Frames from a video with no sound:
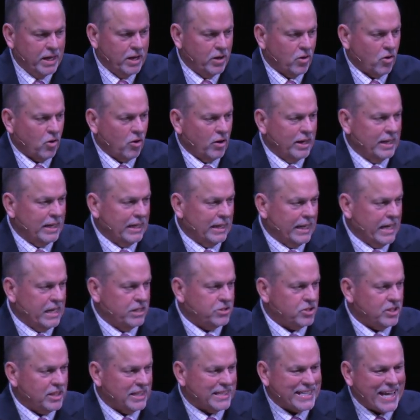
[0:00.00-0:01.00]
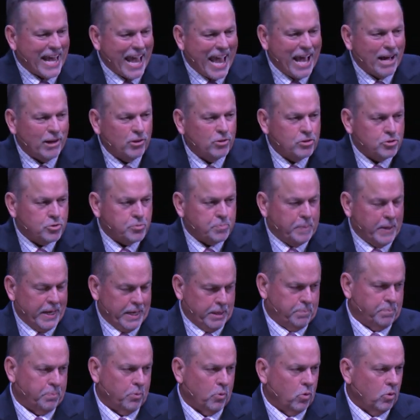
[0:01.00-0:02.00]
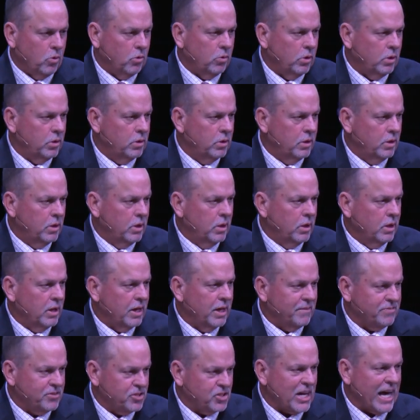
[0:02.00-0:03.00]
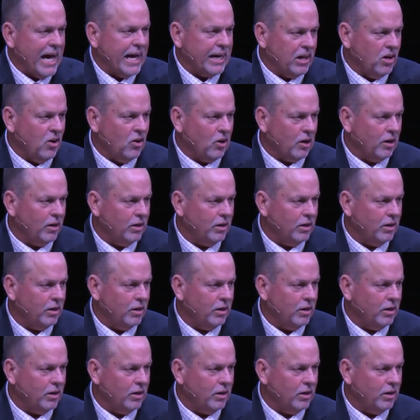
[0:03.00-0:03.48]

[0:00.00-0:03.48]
or at least the townspeople of Sychar.